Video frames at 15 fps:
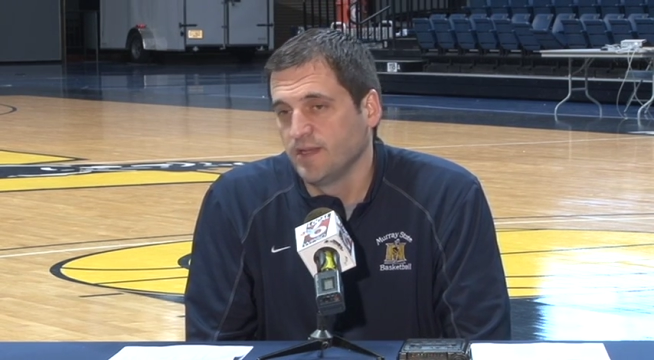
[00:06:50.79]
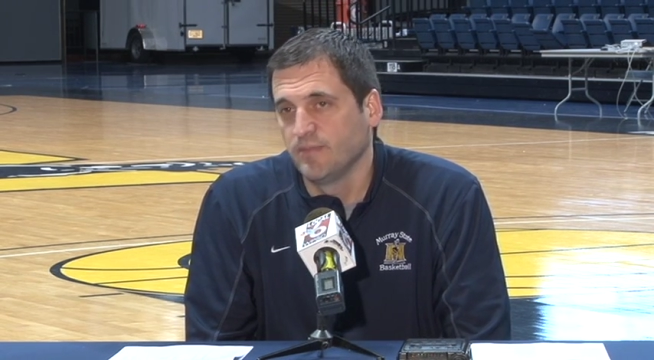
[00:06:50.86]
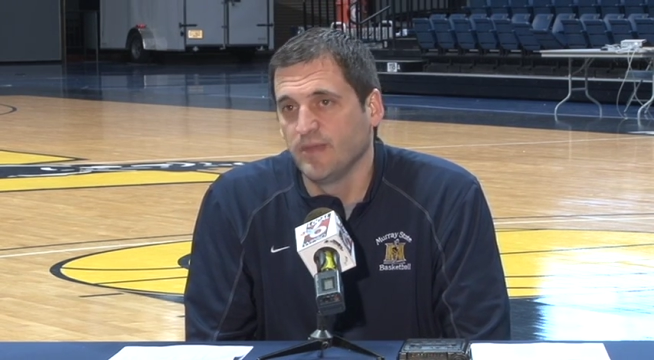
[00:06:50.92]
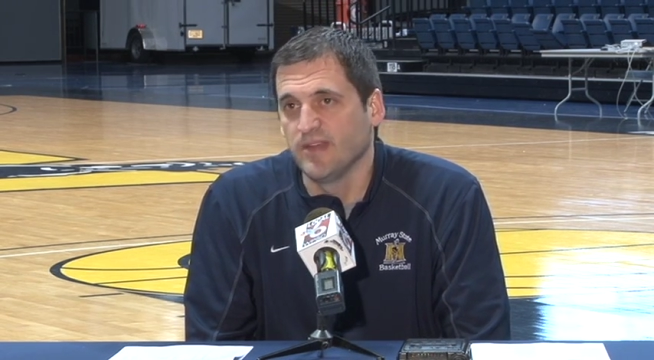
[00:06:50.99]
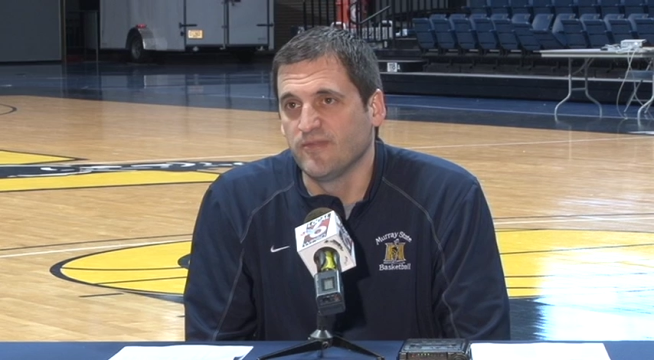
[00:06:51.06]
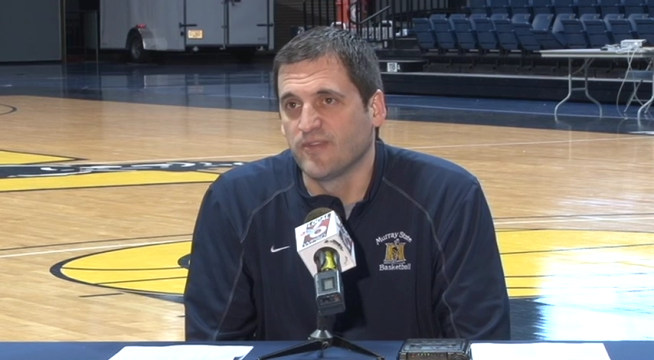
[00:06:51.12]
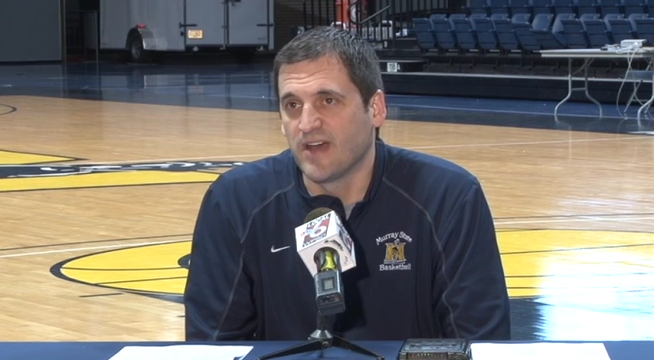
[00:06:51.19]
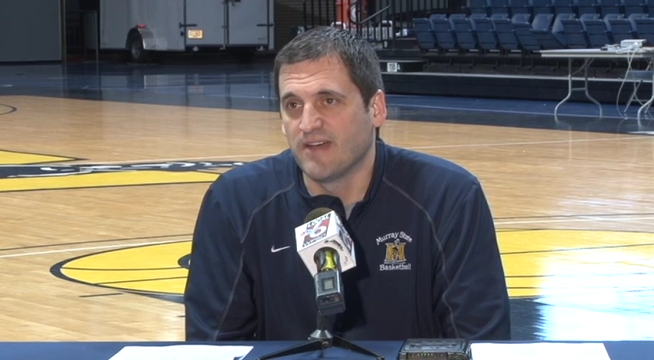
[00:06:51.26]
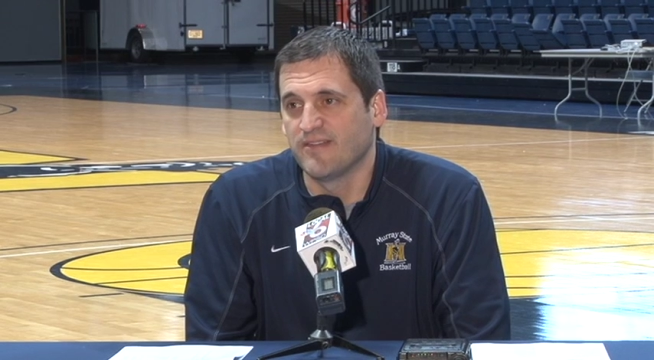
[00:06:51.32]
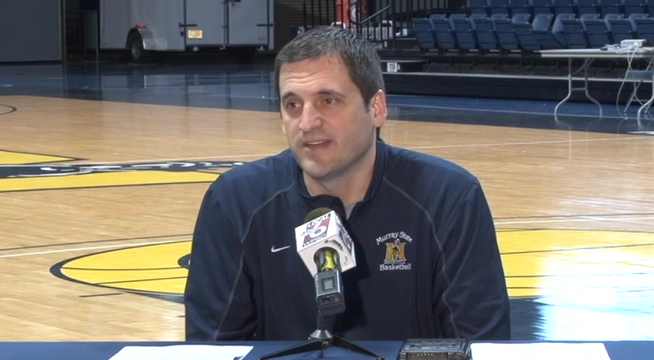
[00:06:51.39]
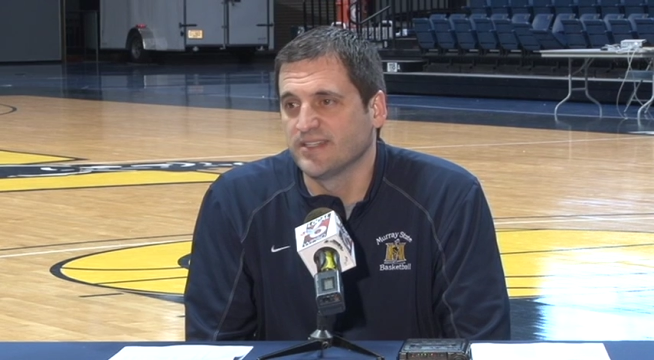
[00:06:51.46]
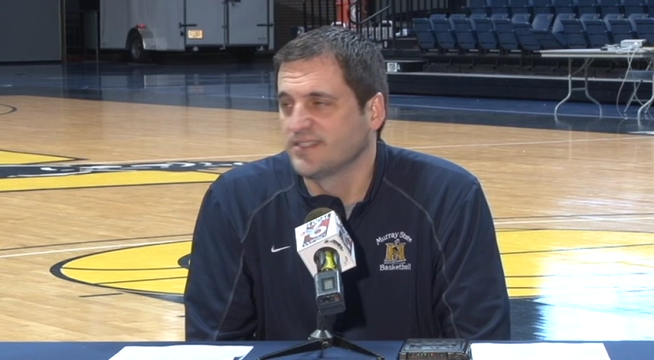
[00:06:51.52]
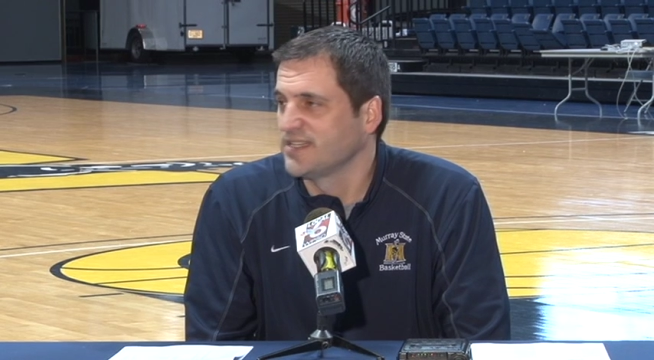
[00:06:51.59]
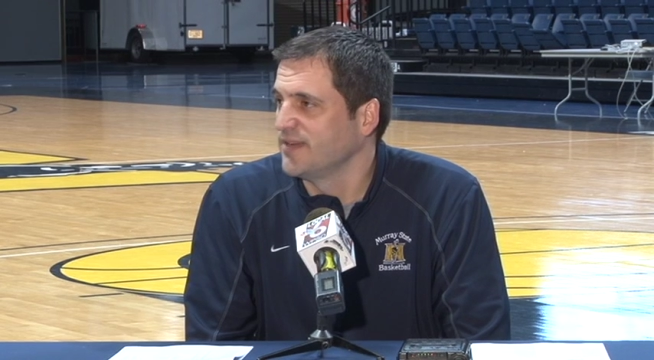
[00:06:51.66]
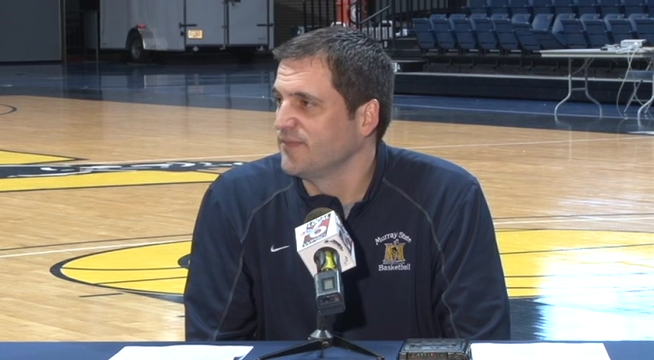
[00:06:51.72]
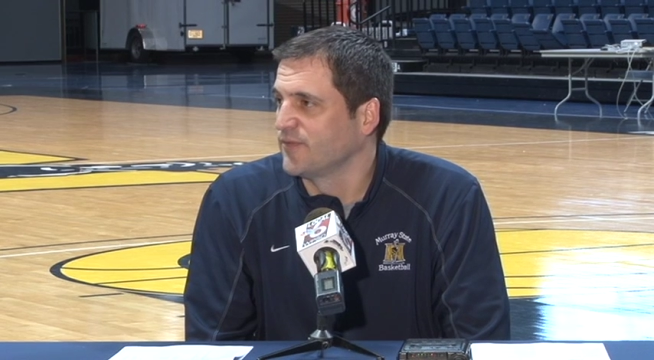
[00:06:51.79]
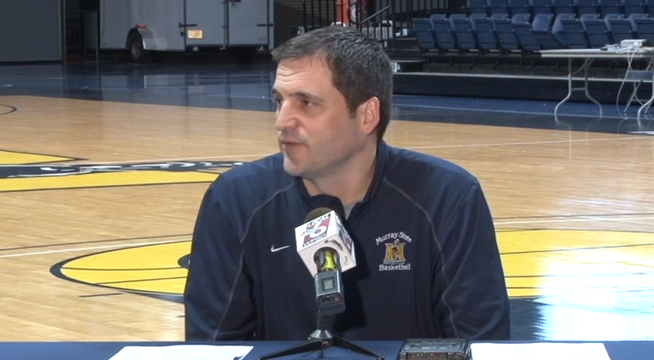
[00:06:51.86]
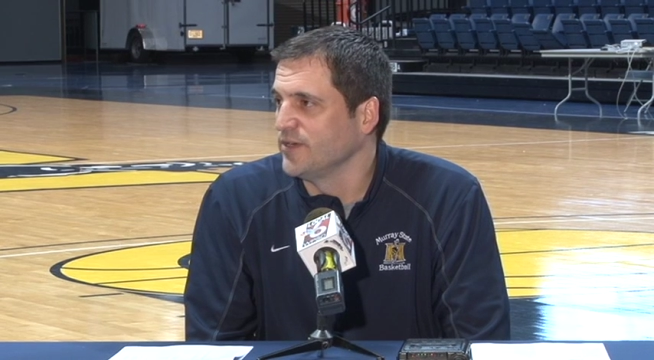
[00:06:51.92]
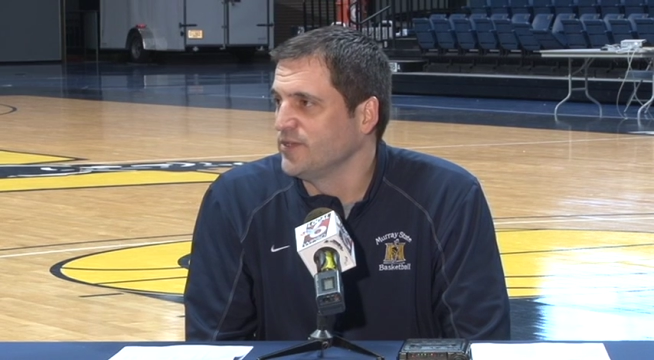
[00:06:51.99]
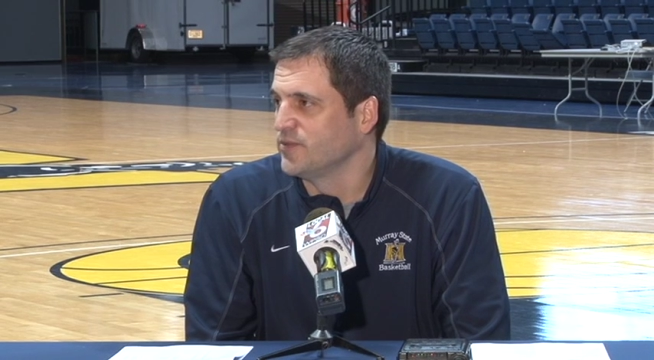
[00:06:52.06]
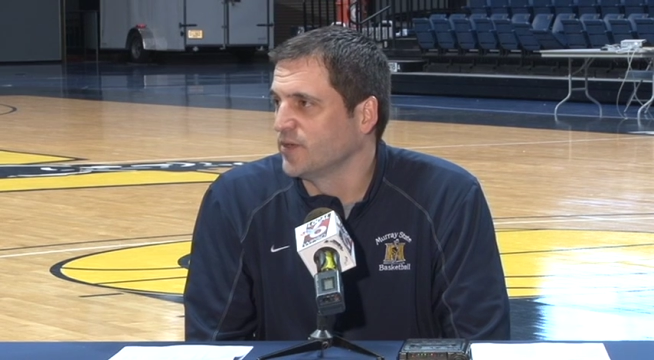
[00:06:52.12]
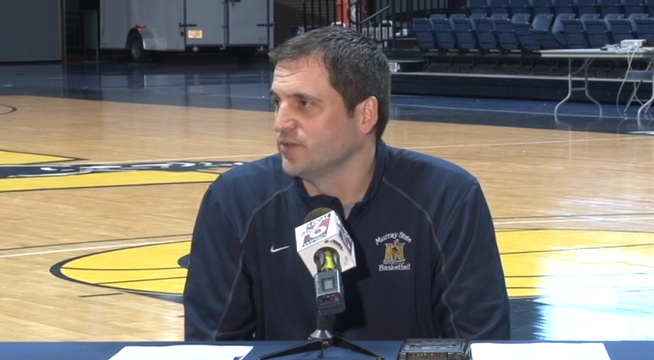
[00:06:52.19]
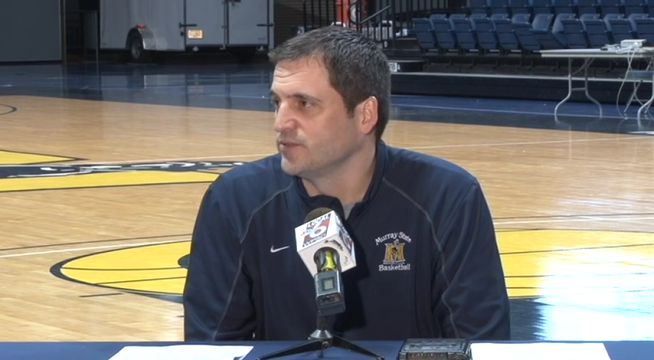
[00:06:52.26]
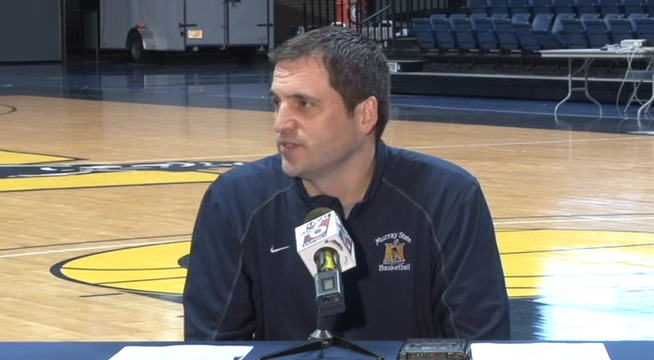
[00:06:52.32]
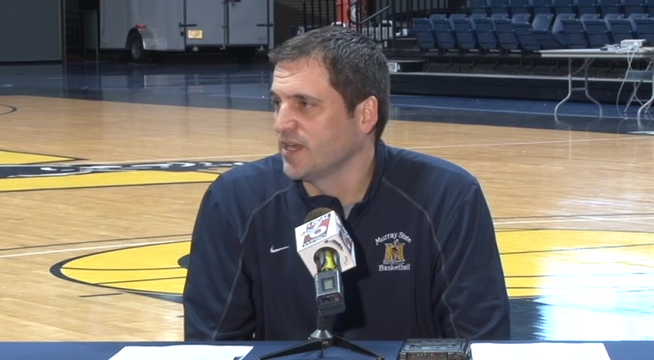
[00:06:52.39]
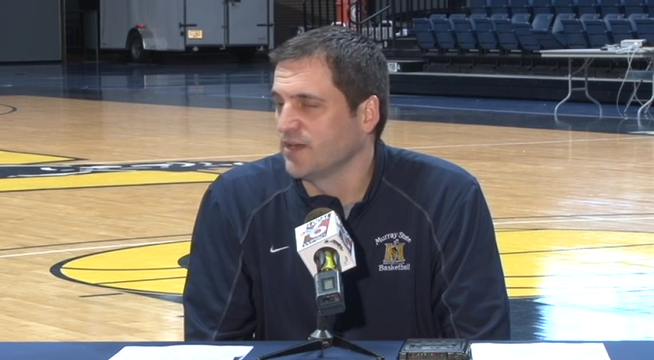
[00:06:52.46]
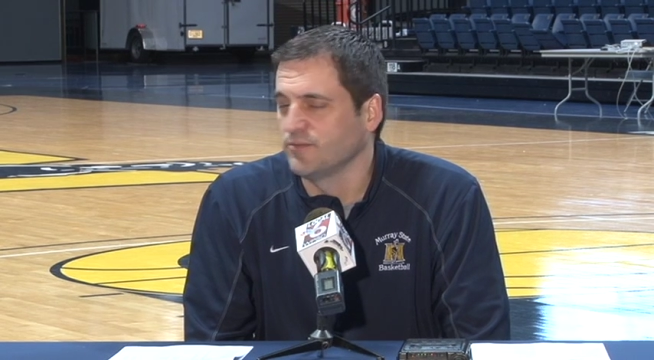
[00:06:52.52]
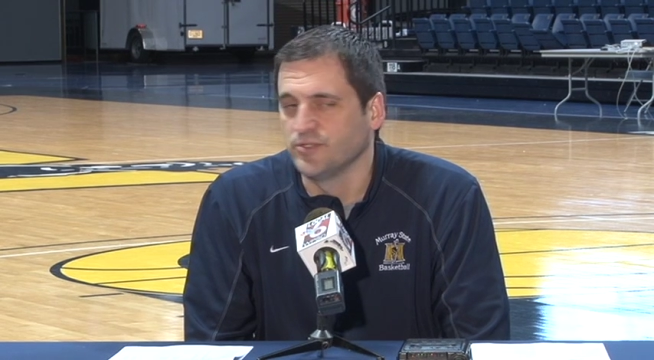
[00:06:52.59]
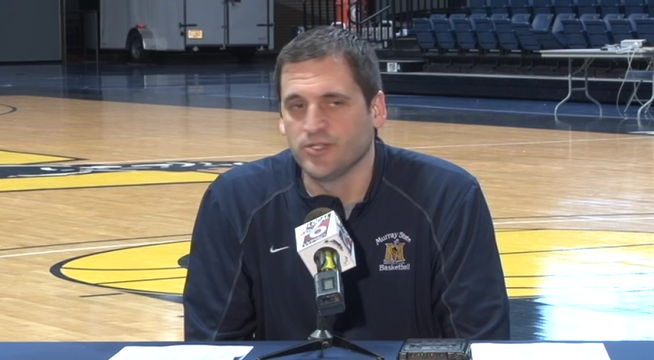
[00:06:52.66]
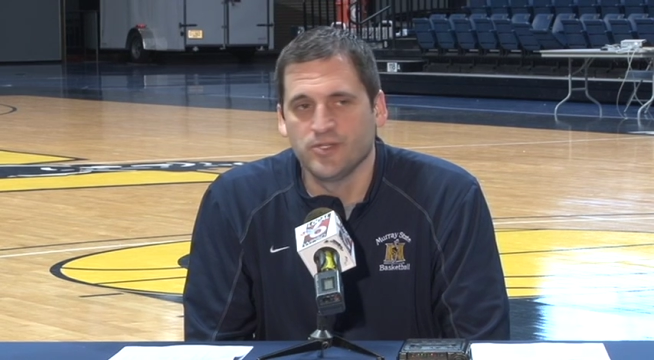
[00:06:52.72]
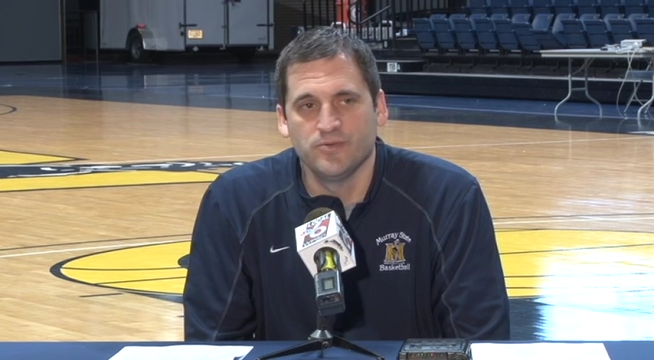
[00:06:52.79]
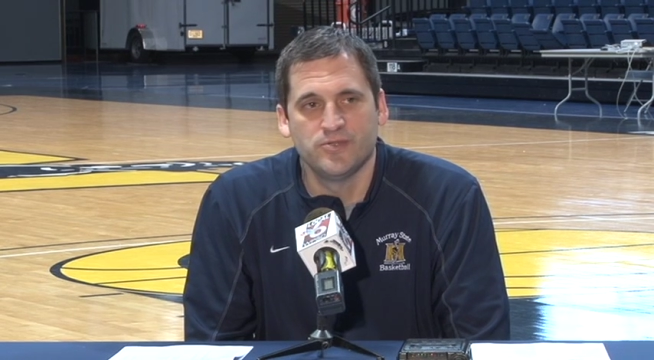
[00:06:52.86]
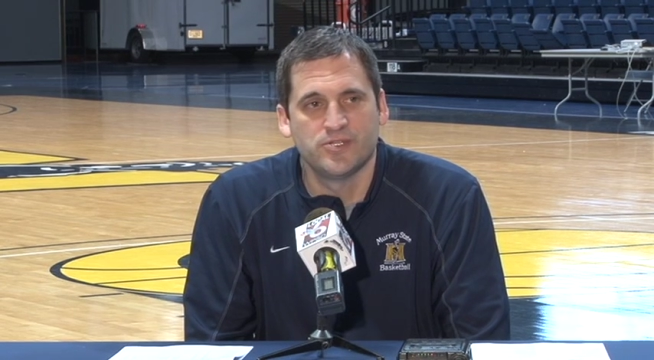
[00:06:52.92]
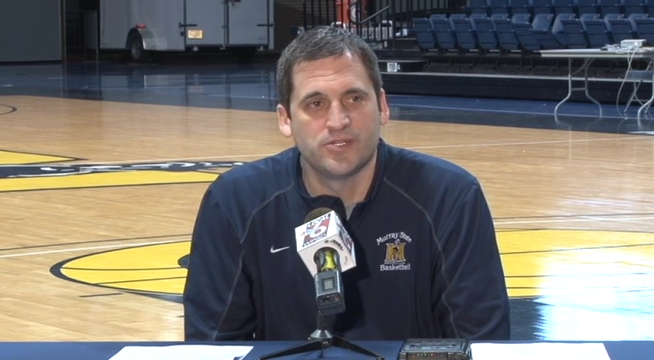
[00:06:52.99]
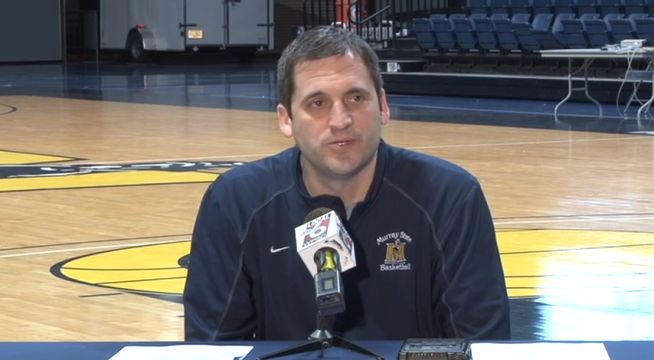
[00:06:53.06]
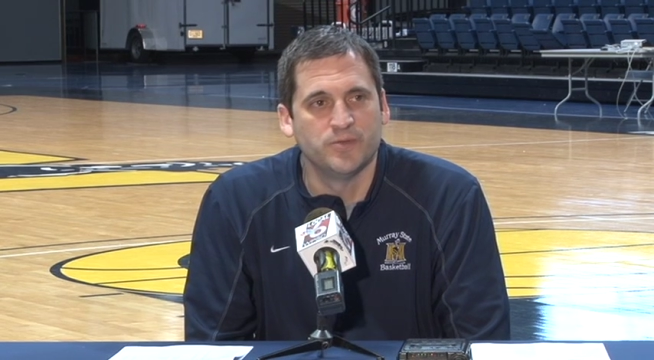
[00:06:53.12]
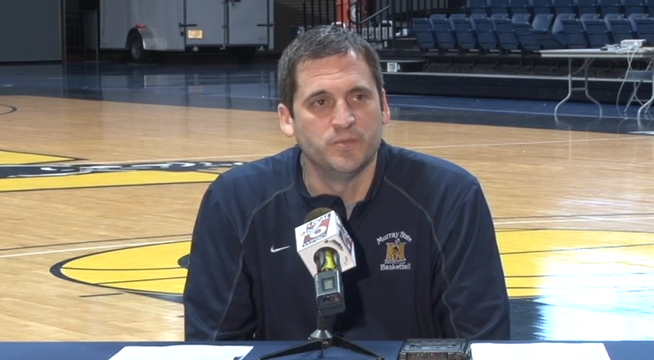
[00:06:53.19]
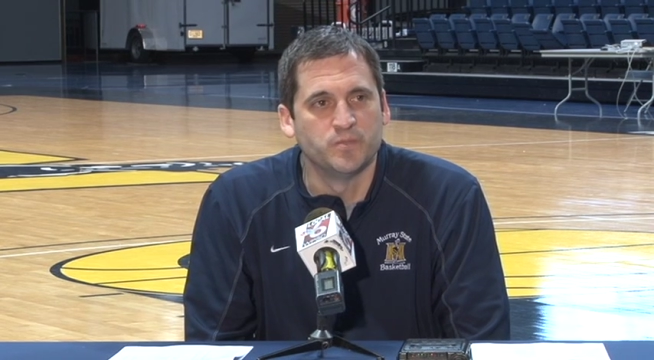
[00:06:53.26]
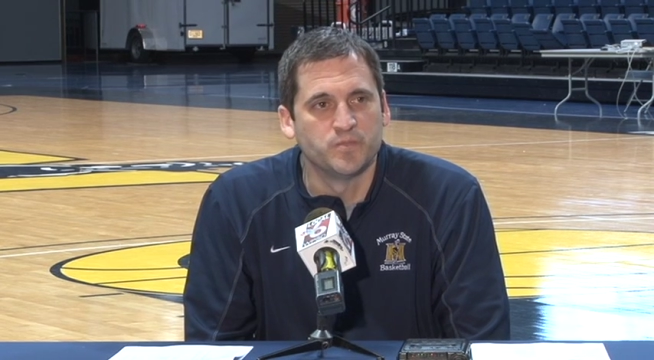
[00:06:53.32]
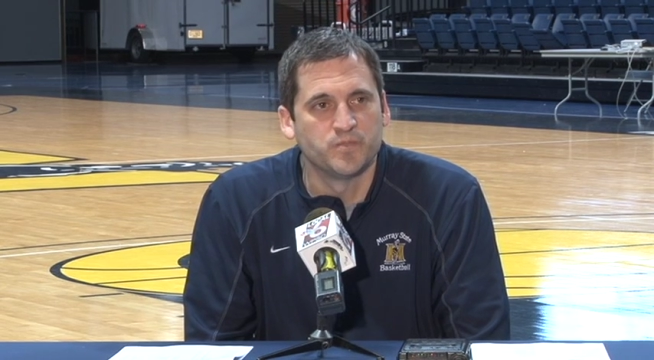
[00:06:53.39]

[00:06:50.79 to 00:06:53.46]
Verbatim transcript: made five out of seven free throws, so that was huge too.